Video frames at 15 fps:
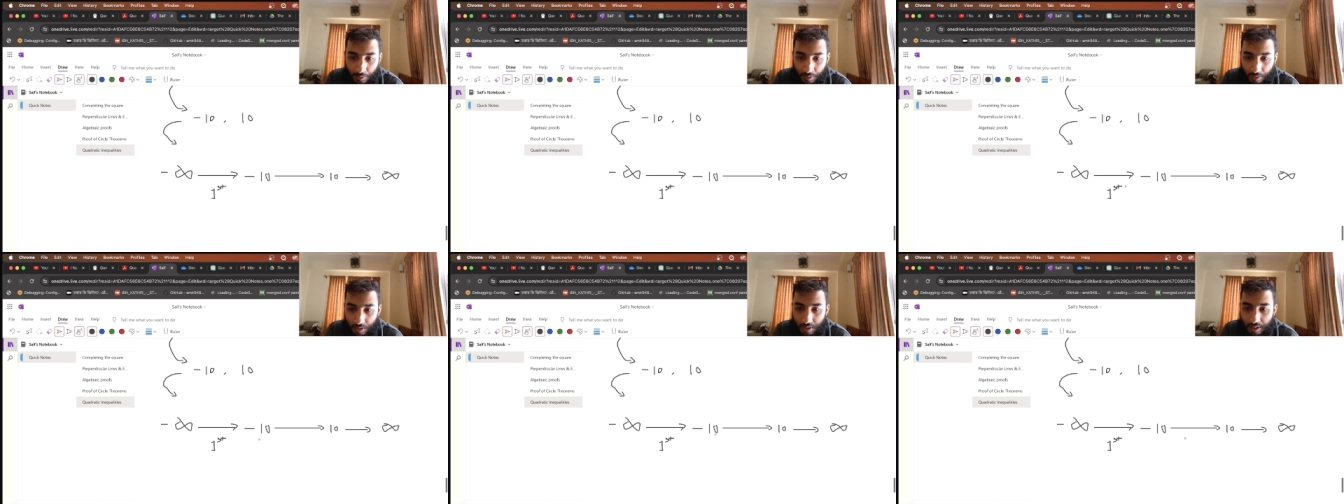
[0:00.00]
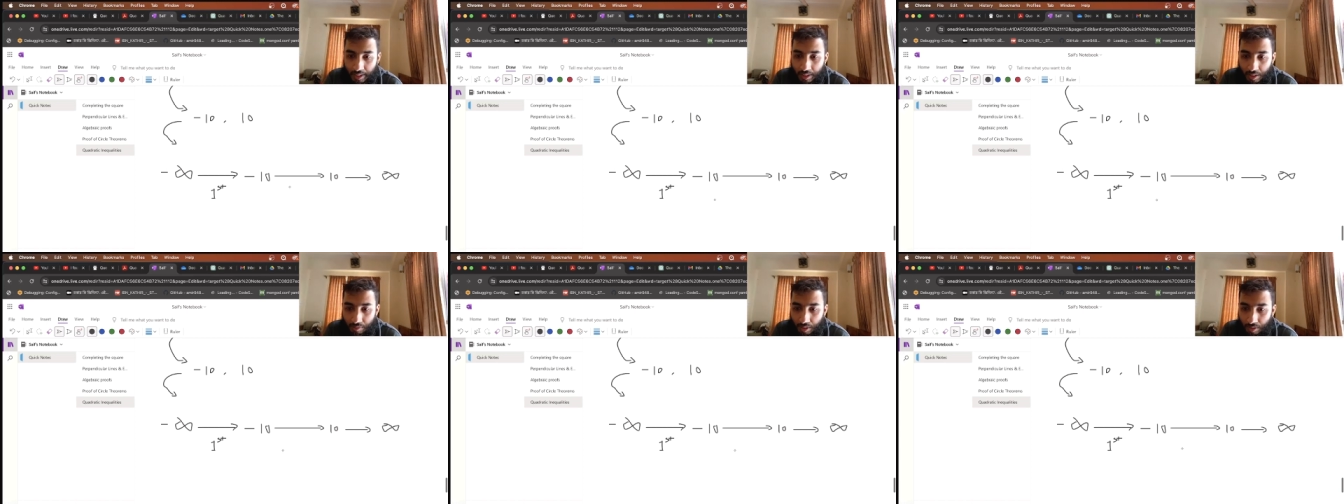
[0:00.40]
This is the second
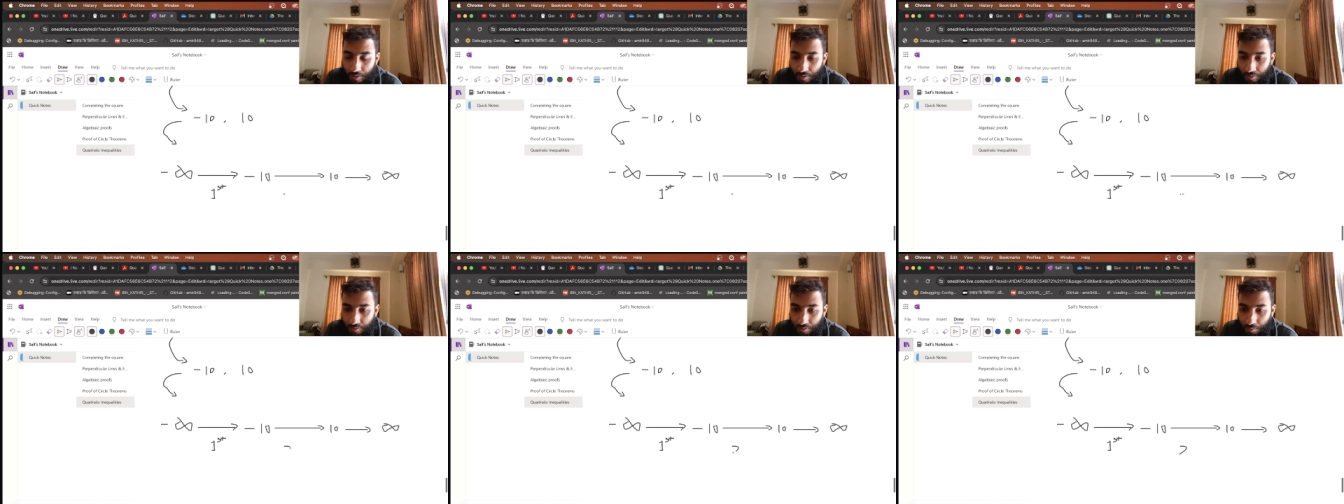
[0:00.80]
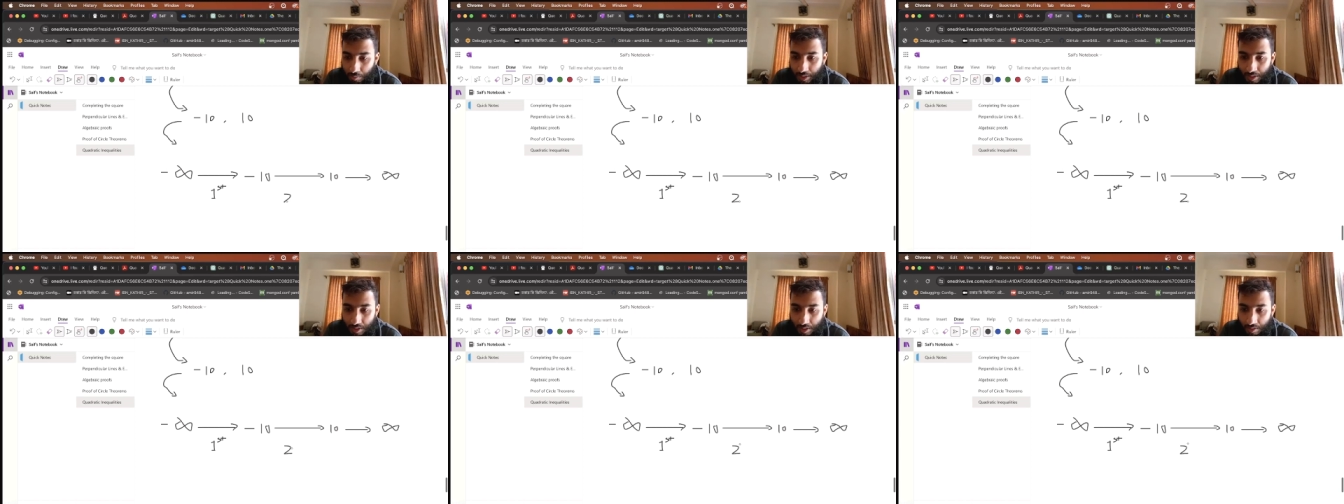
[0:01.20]
interval,
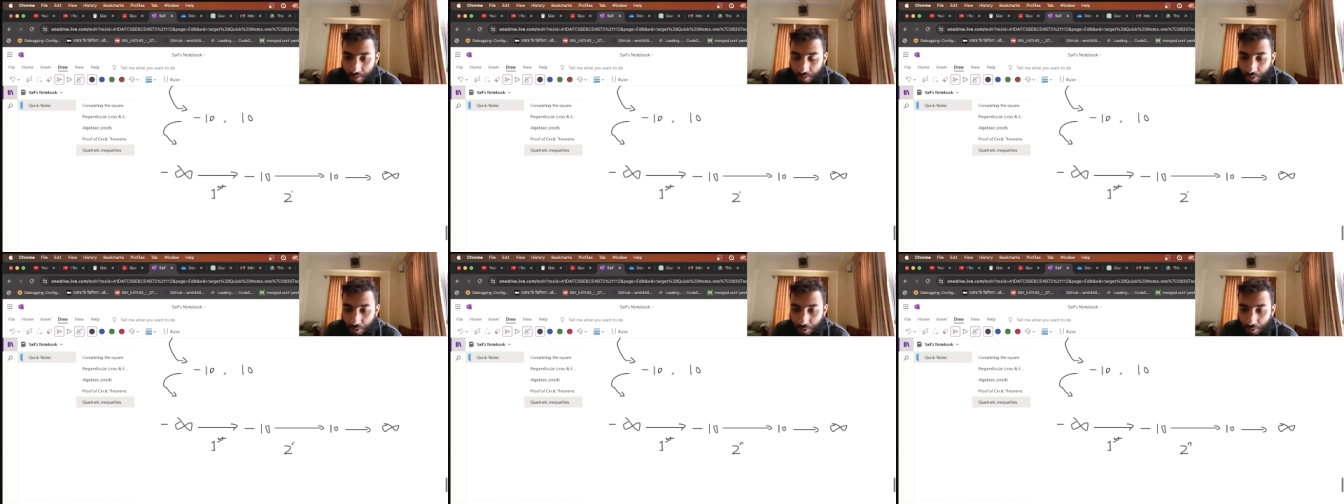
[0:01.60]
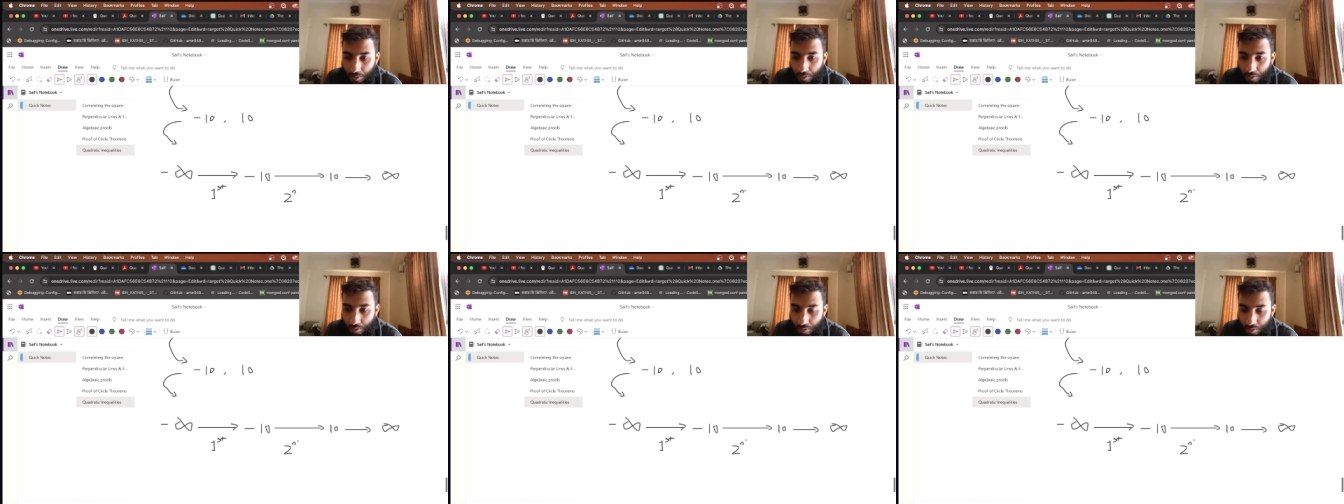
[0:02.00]
minus 10
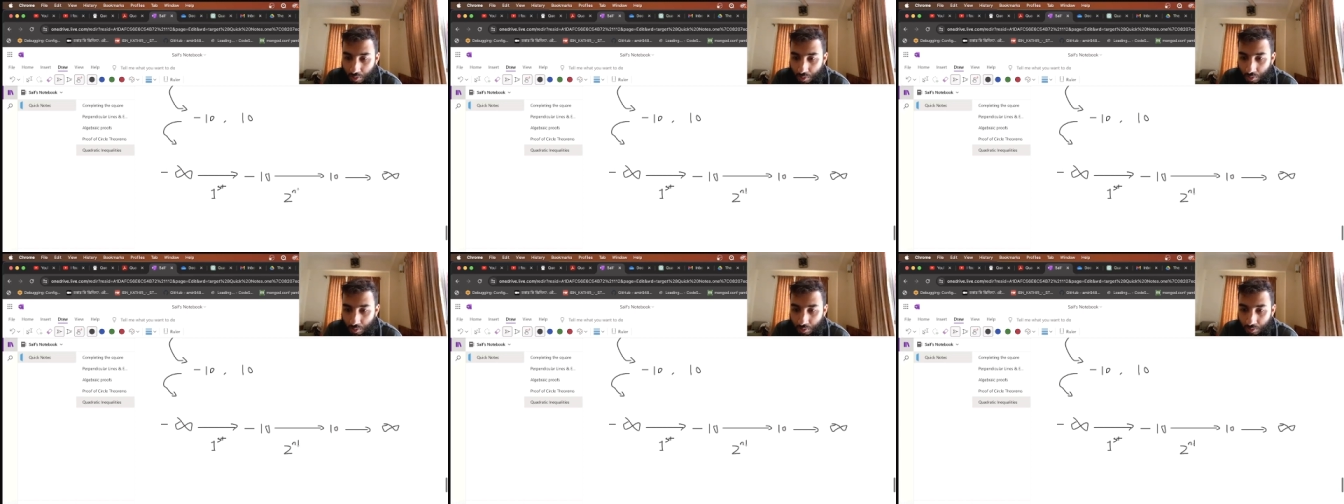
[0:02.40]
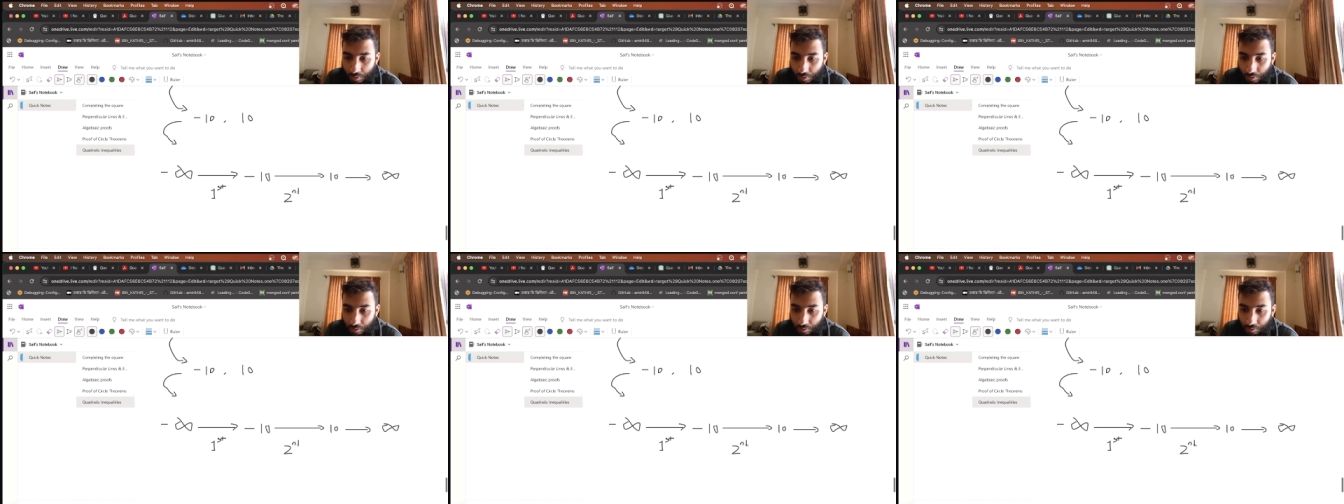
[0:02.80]
to
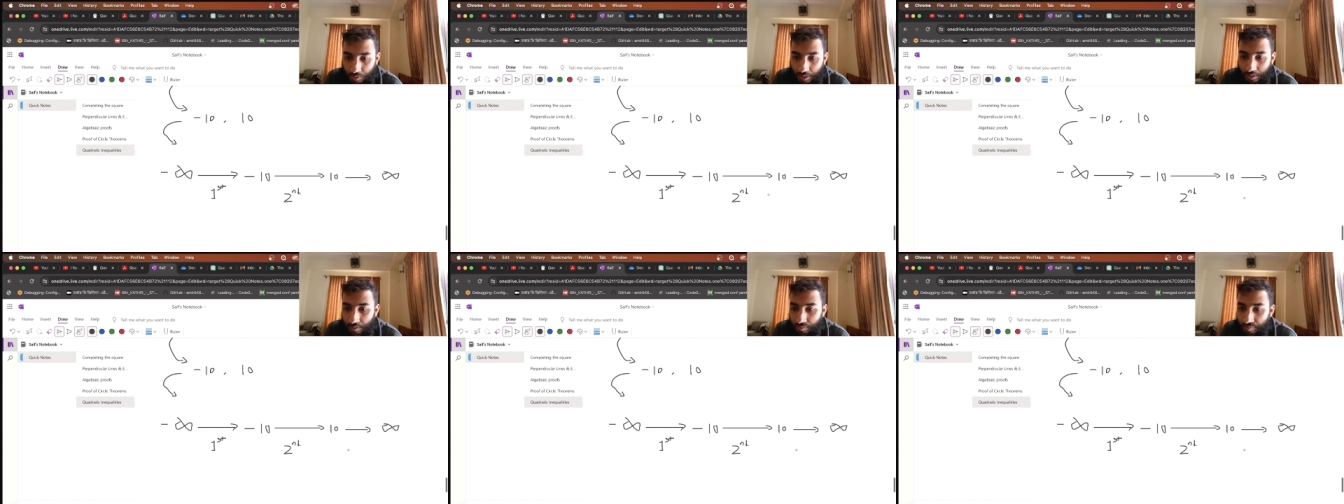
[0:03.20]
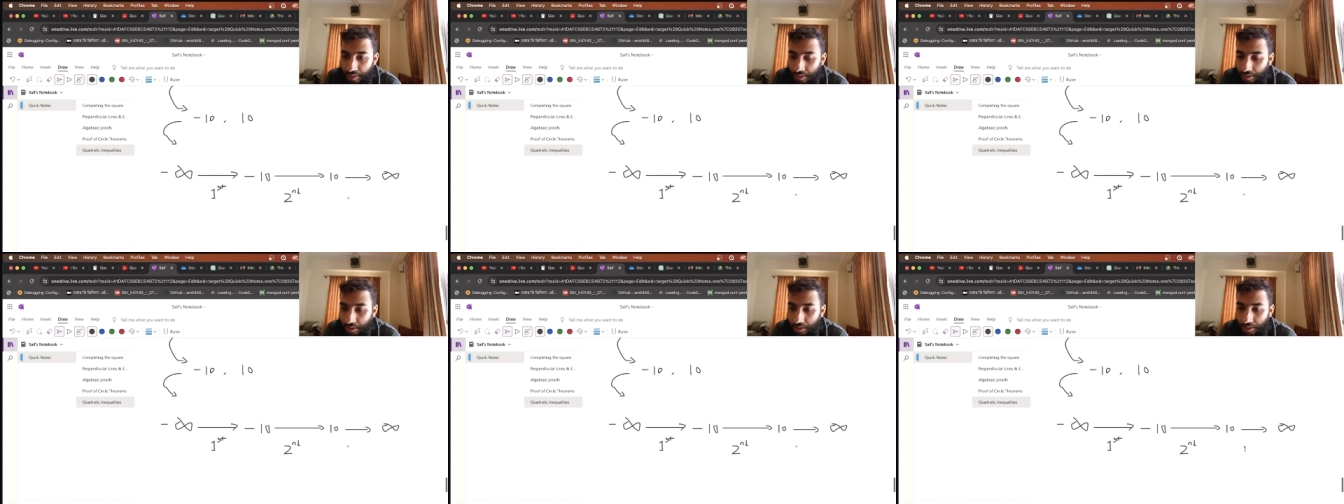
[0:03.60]
10, and
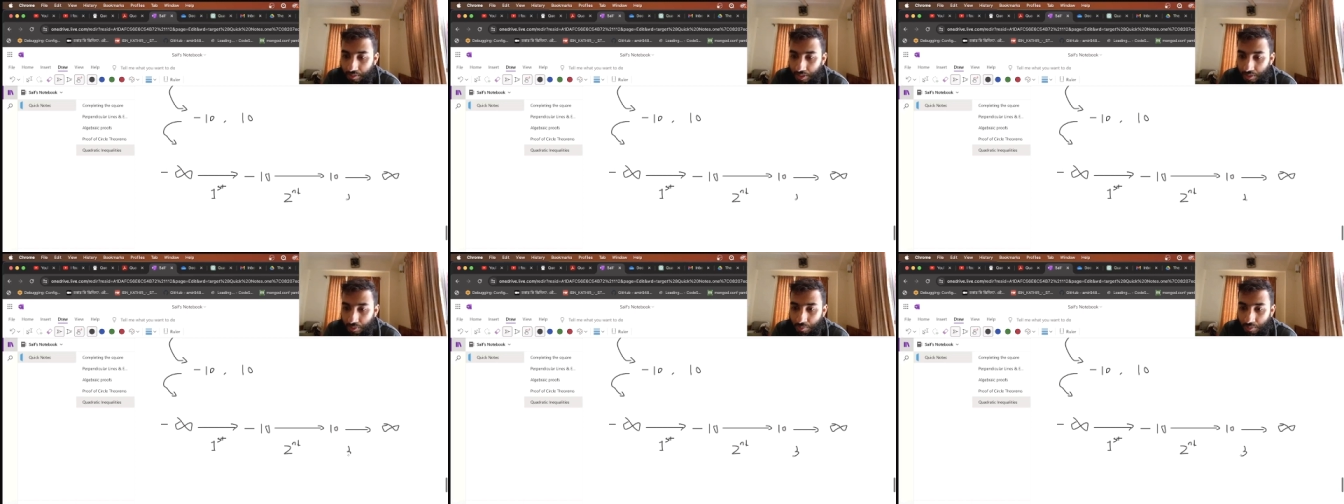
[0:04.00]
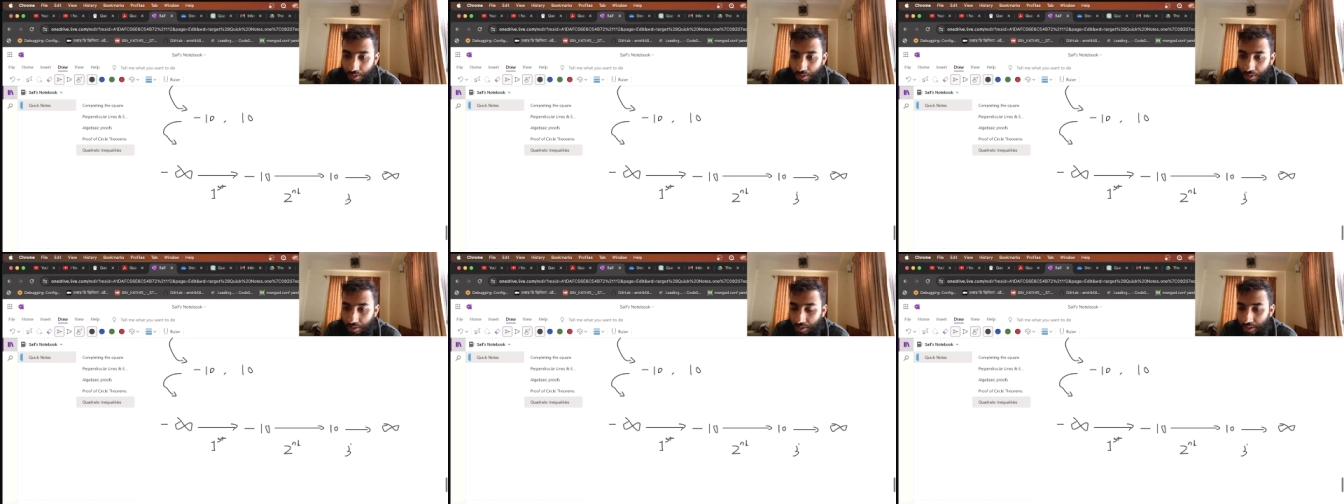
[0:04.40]
the third interval is from
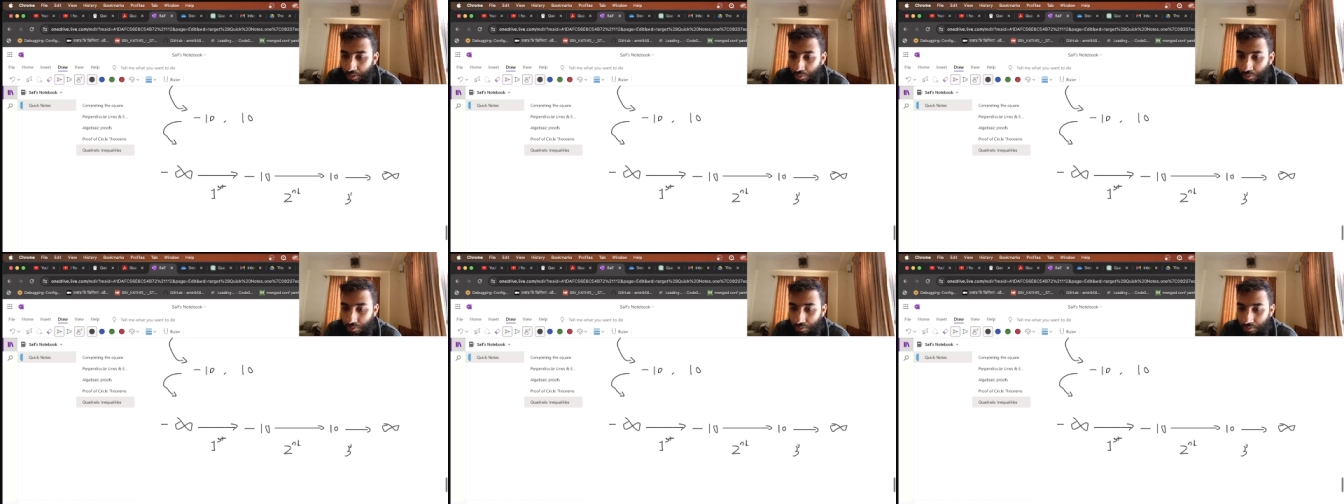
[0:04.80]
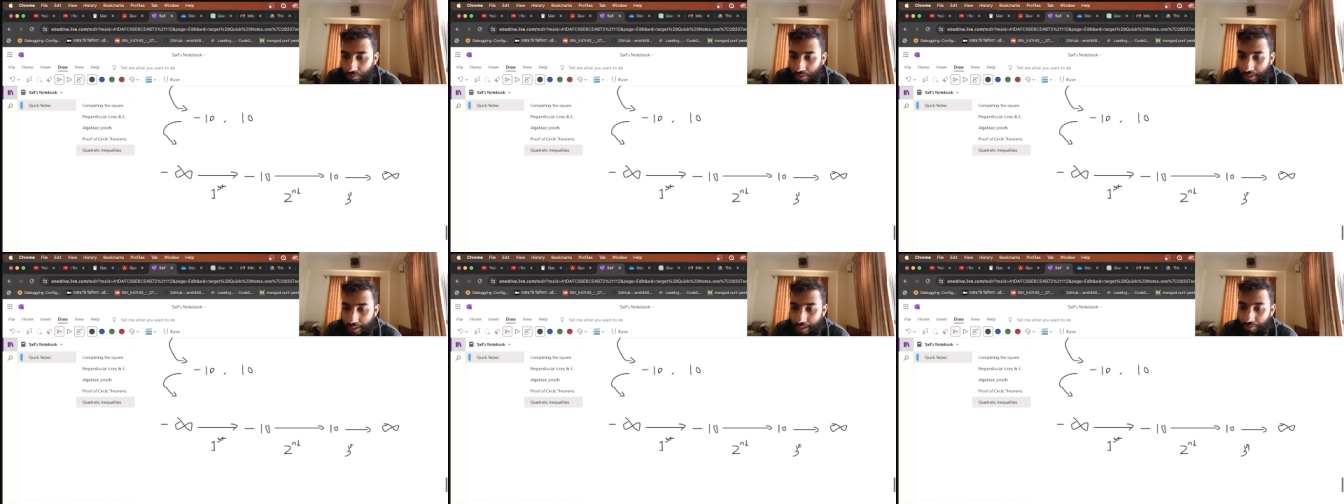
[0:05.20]
10 to
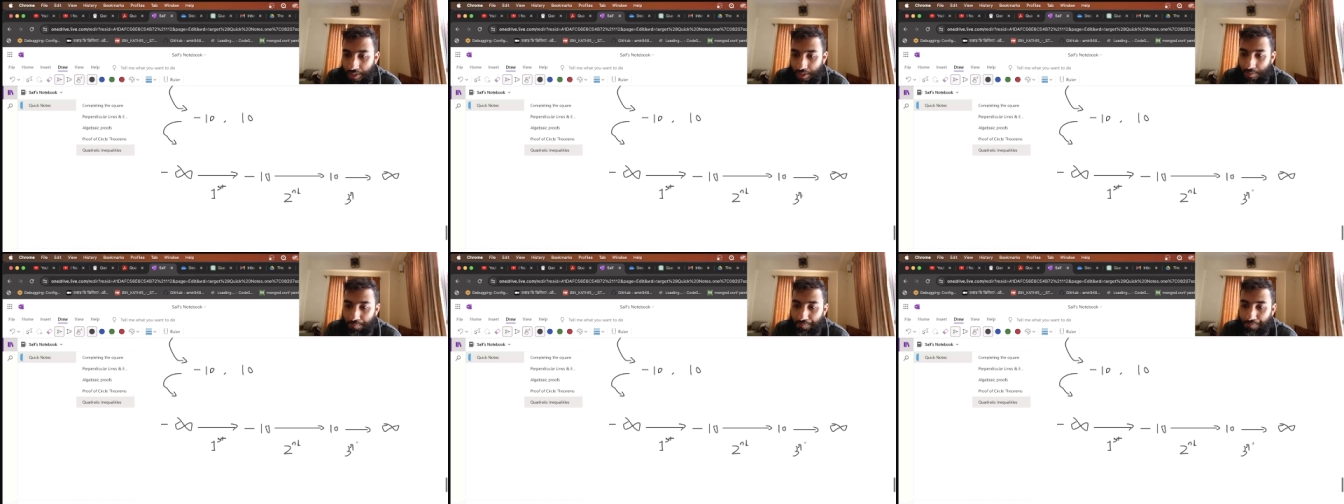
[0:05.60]
infinity.